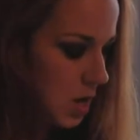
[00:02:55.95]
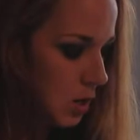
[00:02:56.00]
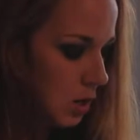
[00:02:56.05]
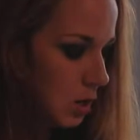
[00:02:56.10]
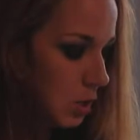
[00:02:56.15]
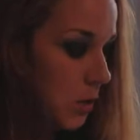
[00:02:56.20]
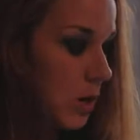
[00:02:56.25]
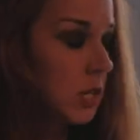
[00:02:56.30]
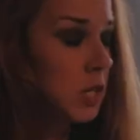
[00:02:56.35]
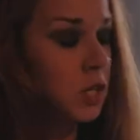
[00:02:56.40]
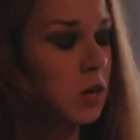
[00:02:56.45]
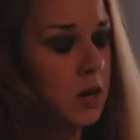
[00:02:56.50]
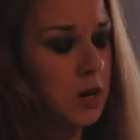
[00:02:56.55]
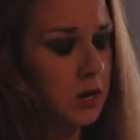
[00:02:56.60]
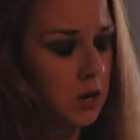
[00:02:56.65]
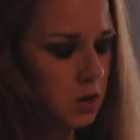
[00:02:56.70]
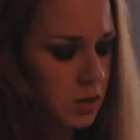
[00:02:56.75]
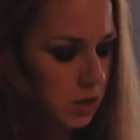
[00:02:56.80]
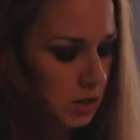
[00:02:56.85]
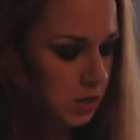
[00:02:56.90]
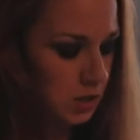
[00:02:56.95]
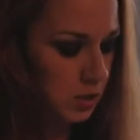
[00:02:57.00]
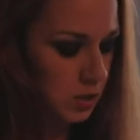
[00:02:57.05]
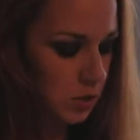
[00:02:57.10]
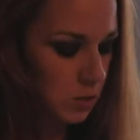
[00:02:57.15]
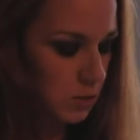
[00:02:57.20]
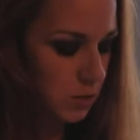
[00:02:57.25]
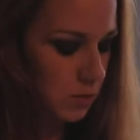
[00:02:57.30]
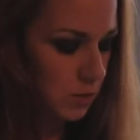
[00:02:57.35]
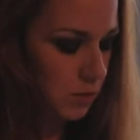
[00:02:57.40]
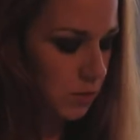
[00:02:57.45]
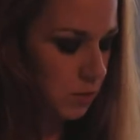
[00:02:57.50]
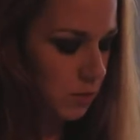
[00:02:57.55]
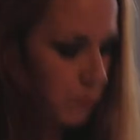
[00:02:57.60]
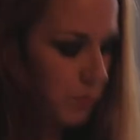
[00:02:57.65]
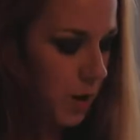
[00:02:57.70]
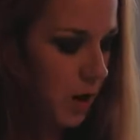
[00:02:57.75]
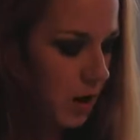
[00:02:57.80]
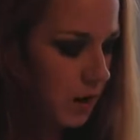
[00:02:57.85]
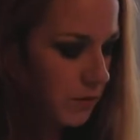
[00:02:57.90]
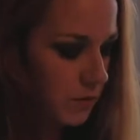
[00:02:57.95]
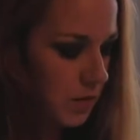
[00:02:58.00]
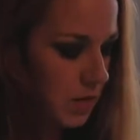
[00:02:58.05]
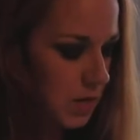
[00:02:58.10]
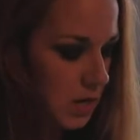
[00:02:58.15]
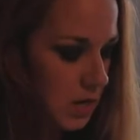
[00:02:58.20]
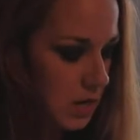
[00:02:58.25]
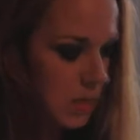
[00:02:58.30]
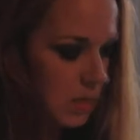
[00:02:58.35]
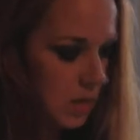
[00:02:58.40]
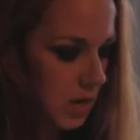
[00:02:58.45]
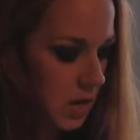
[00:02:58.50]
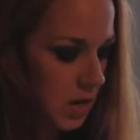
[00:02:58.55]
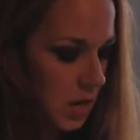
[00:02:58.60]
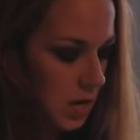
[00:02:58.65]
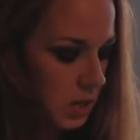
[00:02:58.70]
So I started nursing school. Part of the